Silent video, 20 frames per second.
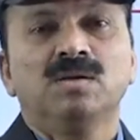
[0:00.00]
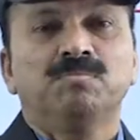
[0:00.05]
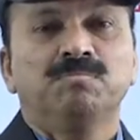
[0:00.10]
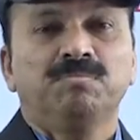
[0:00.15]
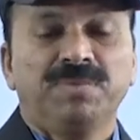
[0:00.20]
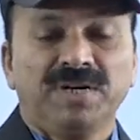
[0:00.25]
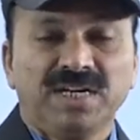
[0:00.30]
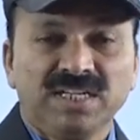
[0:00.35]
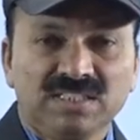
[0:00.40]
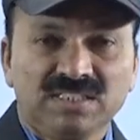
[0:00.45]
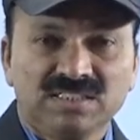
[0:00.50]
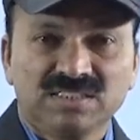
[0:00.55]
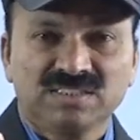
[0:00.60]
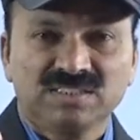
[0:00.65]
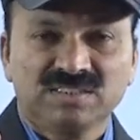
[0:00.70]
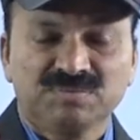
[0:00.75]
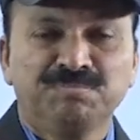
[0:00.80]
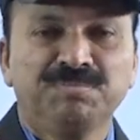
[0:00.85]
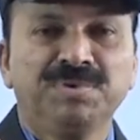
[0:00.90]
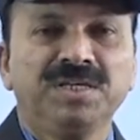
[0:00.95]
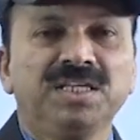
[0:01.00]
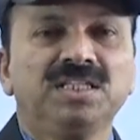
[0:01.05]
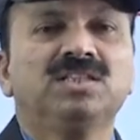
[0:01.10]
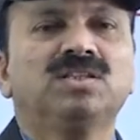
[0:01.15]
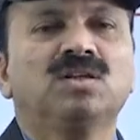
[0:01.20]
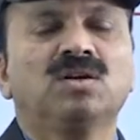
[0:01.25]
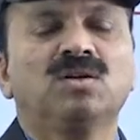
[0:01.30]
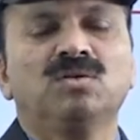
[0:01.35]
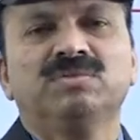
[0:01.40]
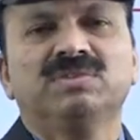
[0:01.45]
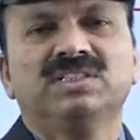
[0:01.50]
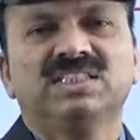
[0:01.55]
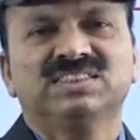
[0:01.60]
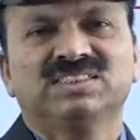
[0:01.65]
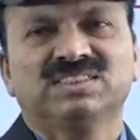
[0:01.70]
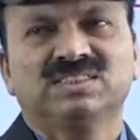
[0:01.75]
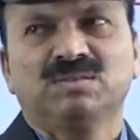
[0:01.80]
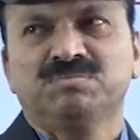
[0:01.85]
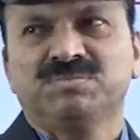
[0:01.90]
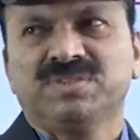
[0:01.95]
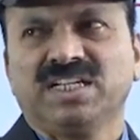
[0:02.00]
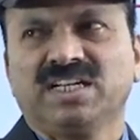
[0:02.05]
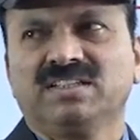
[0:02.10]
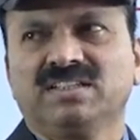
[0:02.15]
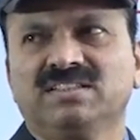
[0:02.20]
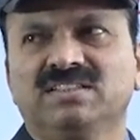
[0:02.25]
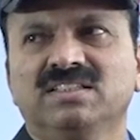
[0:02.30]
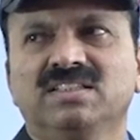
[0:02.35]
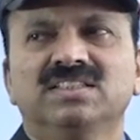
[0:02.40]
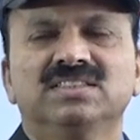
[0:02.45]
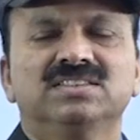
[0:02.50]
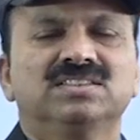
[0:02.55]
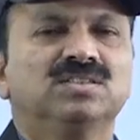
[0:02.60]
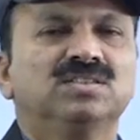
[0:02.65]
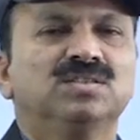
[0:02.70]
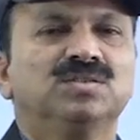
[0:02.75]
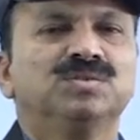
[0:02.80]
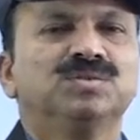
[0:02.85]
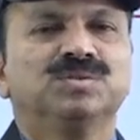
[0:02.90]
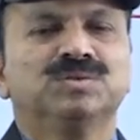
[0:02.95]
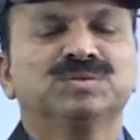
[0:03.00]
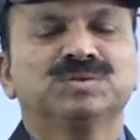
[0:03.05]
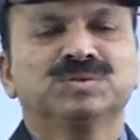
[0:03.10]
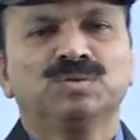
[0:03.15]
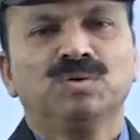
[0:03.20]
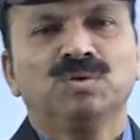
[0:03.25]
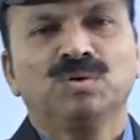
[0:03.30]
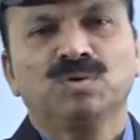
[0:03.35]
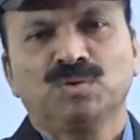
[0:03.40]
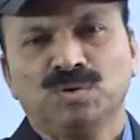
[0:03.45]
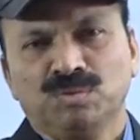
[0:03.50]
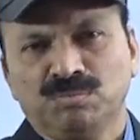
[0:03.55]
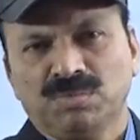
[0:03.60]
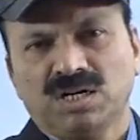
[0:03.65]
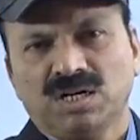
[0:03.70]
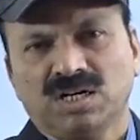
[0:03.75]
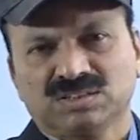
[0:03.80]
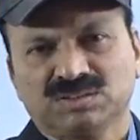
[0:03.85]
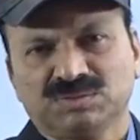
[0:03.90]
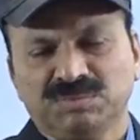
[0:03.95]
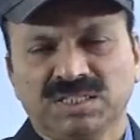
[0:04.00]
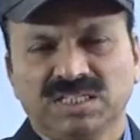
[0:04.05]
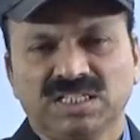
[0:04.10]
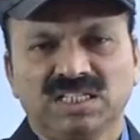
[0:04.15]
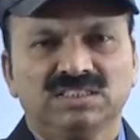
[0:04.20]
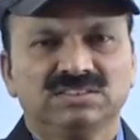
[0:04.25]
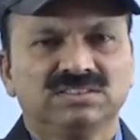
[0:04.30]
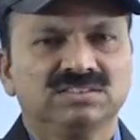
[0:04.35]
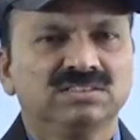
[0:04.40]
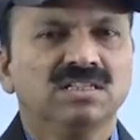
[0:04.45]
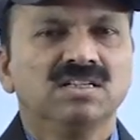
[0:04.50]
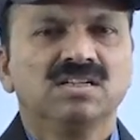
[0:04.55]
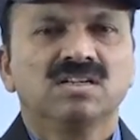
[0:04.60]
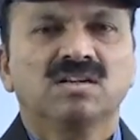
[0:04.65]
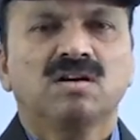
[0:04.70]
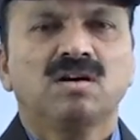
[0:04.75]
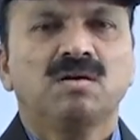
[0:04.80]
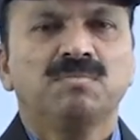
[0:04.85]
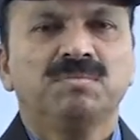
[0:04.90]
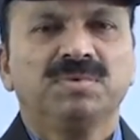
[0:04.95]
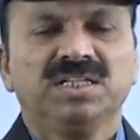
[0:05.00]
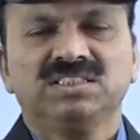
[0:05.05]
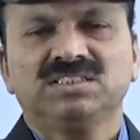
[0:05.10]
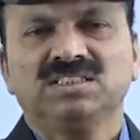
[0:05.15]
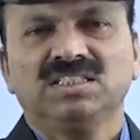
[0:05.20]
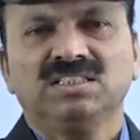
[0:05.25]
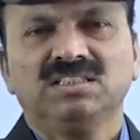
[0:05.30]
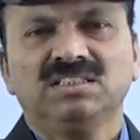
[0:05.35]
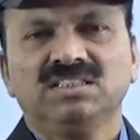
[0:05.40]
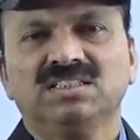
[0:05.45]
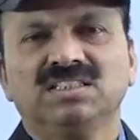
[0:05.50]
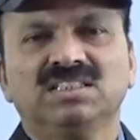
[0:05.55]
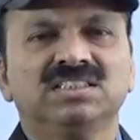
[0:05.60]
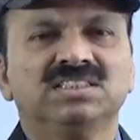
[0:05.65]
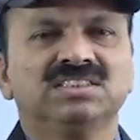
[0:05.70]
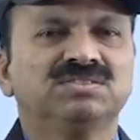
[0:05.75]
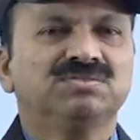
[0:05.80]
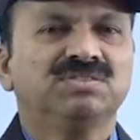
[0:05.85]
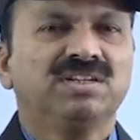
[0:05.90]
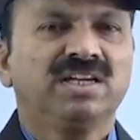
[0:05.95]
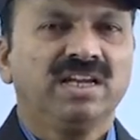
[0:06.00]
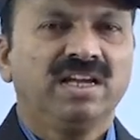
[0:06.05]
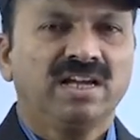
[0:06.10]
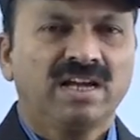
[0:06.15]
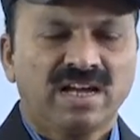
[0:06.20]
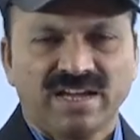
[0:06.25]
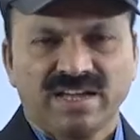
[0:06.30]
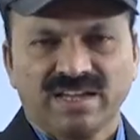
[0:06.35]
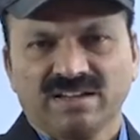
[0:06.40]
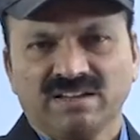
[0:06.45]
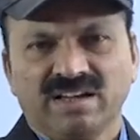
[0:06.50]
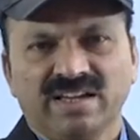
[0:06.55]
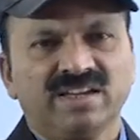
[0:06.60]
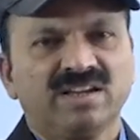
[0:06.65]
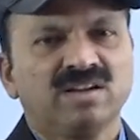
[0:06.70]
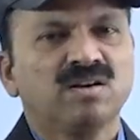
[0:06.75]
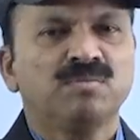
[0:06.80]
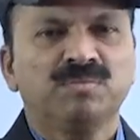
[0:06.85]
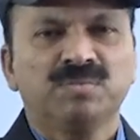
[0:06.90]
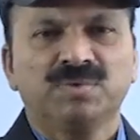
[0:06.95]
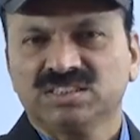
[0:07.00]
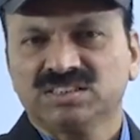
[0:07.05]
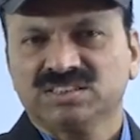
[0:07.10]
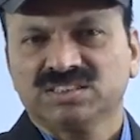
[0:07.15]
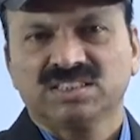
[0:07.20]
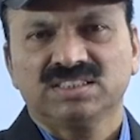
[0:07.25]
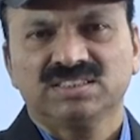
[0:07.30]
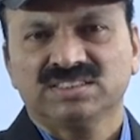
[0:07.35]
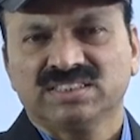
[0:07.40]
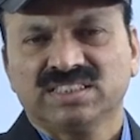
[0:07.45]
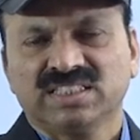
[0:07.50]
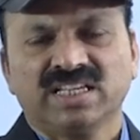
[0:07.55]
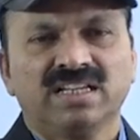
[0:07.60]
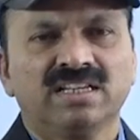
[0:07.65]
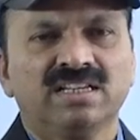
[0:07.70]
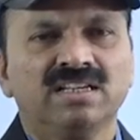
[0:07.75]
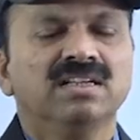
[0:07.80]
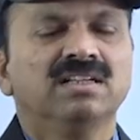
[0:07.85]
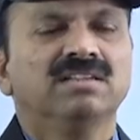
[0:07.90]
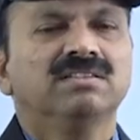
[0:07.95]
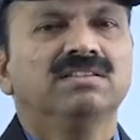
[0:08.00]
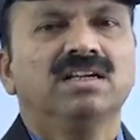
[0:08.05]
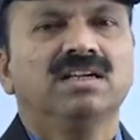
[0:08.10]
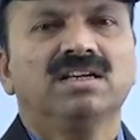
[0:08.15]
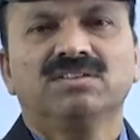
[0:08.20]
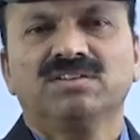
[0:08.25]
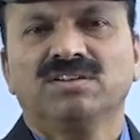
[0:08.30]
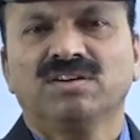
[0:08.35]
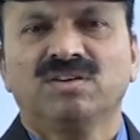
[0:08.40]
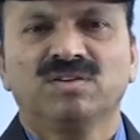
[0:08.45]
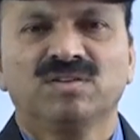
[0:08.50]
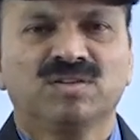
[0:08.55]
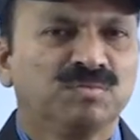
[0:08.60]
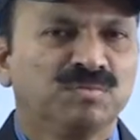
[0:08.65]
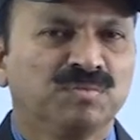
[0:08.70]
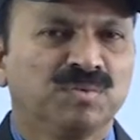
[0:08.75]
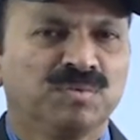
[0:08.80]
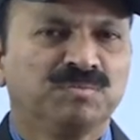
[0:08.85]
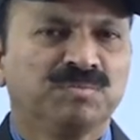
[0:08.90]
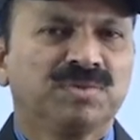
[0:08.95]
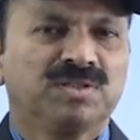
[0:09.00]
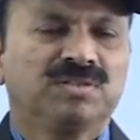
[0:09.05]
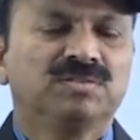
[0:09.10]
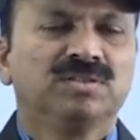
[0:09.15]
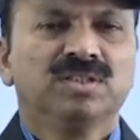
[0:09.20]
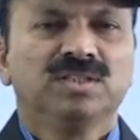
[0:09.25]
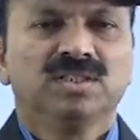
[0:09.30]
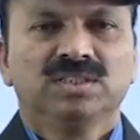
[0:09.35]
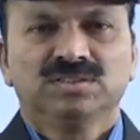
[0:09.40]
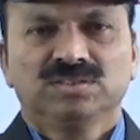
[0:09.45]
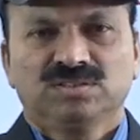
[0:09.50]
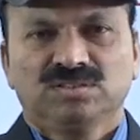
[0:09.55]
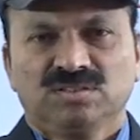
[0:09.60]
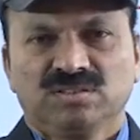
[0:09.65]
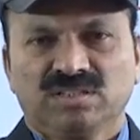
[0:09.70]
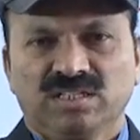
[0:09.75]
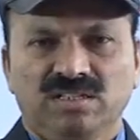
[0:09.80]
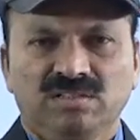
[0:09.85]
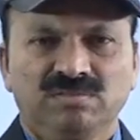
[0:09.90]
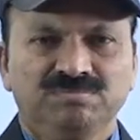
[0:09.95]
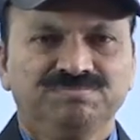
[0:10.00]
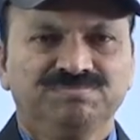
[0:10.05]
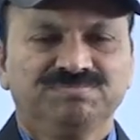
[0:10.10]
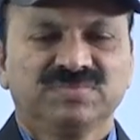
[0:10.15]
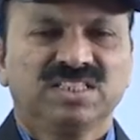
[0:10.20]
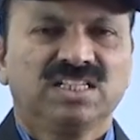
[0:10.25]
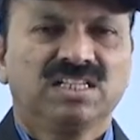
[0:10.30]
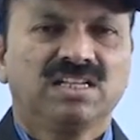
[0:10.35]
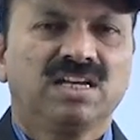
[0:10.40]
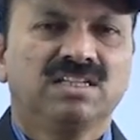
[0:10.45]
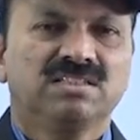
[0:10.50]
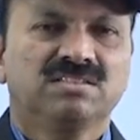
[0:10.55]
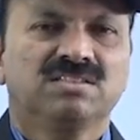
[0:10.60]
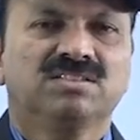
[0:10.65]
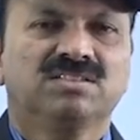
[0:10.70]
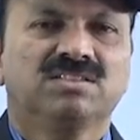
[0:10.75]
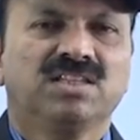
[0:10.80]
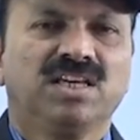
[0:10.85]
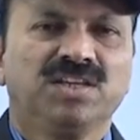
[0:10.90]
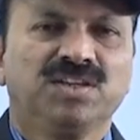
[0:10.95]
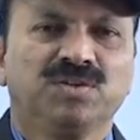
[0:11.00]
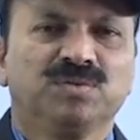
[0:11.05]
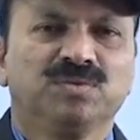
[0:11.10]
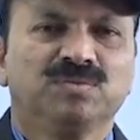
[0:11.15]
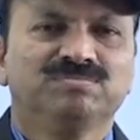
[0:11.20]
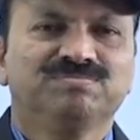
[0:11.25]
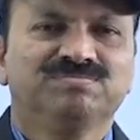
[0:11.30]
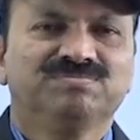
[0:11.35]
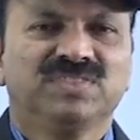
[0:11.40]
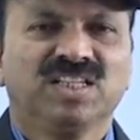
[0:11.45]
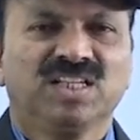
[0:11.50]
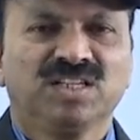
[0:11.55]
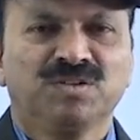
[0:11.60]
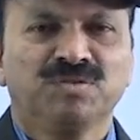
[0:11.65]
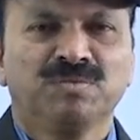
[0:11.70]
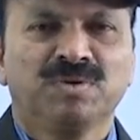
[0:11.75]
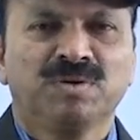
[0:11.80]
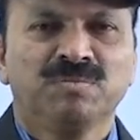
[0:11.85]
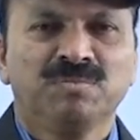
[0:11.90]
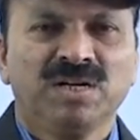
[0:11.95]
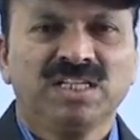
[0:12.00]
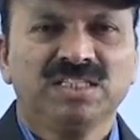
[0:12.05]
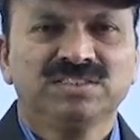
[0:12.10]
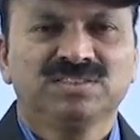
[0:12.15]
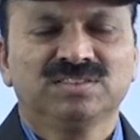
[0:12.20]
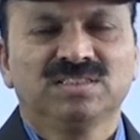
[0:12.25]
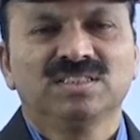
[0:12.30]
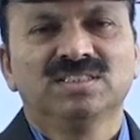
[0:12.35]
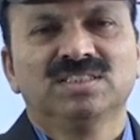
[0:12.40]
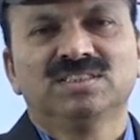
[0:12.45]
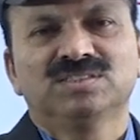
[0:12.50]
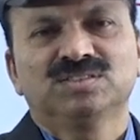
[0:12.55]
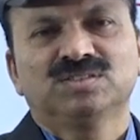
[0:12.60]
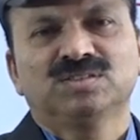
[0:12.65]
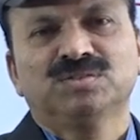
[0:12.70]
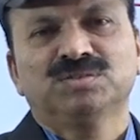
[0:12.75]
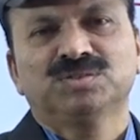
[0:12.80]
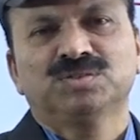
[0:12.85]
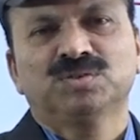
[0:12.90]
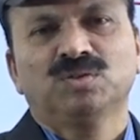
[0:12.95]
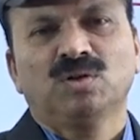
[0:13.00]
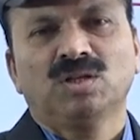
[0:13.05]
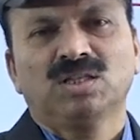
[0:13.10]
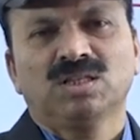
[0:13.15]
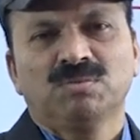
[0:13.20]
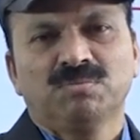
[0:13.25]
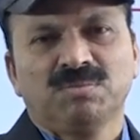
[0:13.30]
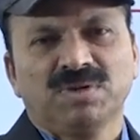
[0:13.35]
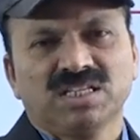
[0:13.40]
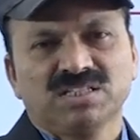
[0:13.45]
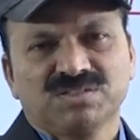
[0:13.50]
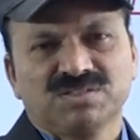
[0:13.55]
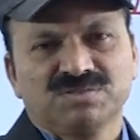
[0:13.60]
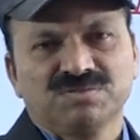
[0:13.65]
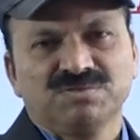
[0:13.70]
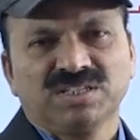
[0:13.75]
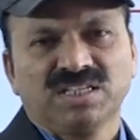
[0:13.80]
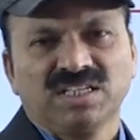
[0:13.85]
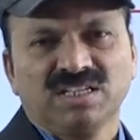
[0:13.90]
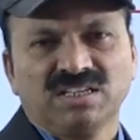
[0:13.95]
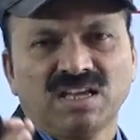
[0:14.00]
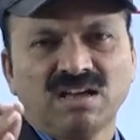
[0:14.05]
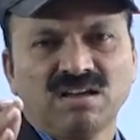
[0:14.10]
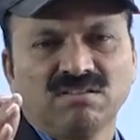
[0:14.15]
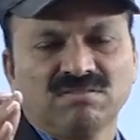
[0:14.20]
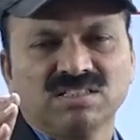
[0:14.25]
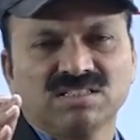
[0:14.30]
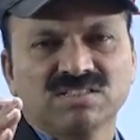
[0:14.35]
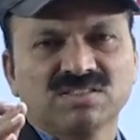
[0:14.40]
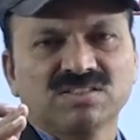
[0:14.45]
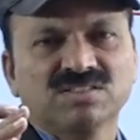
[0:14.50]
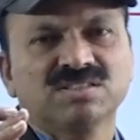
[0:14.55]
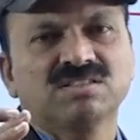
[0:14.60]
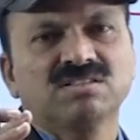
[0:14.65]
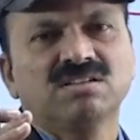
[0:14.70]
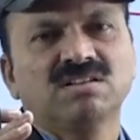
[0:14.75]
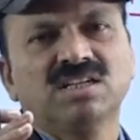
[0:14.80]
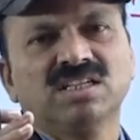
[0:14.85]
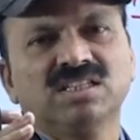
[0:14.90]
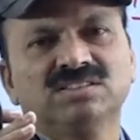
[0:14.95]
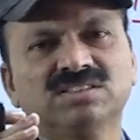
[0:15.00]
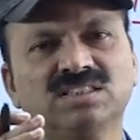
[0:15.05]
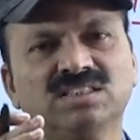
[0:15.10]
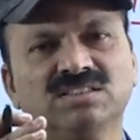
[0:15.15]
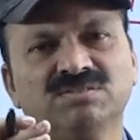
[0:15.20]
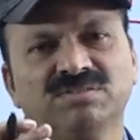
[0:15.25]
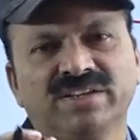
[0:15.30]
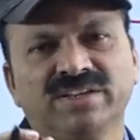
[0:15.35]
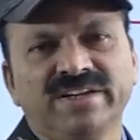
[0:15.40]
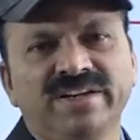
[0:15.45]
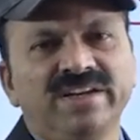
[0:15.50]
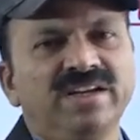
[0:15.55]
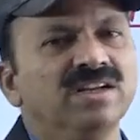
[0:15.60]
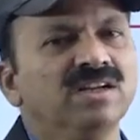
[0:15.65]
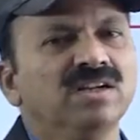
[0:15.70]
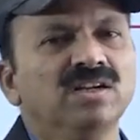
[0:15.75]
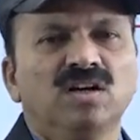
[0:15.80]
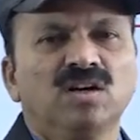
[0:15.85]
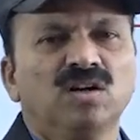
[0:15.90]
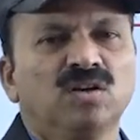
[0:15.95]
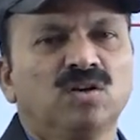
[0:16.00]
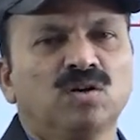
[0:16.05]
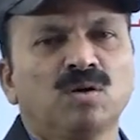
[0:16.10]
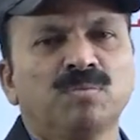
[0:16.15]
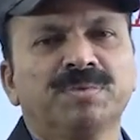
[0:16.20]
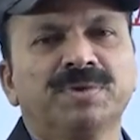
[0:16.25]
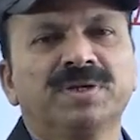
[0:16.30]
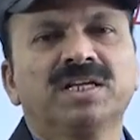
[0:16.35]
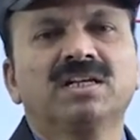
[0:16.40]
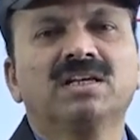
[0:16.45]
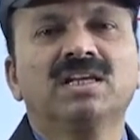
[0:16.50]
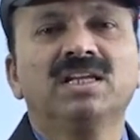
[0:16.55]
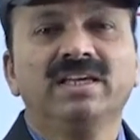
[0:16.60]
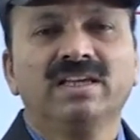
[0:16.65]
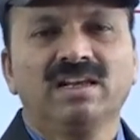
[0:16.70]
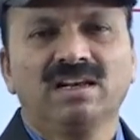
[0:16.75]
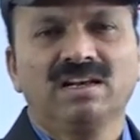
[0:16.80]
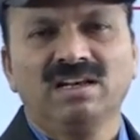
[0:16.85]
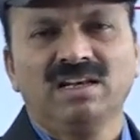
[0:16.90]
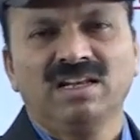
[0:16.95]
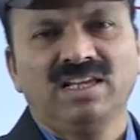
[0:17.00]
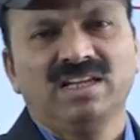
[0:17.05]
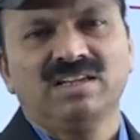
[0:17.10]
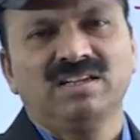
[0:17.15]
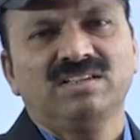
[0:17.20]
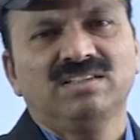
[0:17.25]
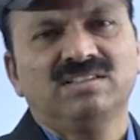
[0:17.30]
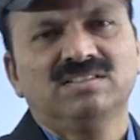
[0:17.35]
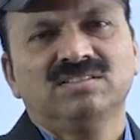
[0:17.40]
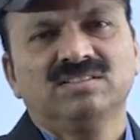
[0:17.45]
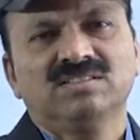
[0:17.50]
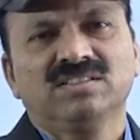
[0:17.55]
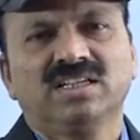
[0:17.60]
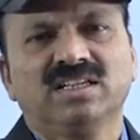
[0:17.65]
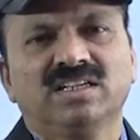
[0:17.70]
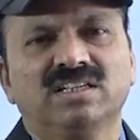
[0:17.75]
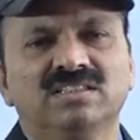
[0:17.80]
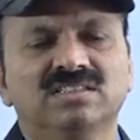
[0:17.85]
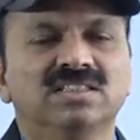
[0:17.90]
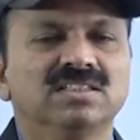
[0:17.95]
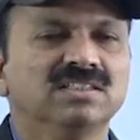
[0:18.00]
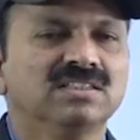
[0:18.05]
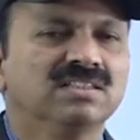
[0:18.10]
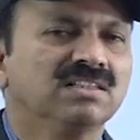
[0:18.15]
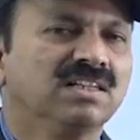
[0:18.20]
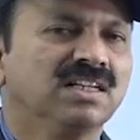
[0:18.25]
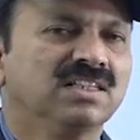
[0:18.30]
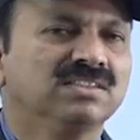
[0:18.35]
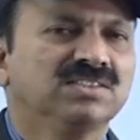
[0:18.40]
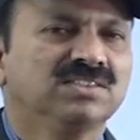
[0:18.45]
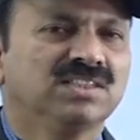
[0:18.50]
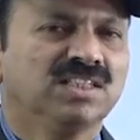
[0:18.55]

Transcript: But be thorough with the subject, so to score good marks, because competition is very high. High competition is there, that you have to remember. So, okay, now, right. Thank you. Thank you very much. So, I wish you all the best. We can have discussion on each and every topic clearly. Okay, right.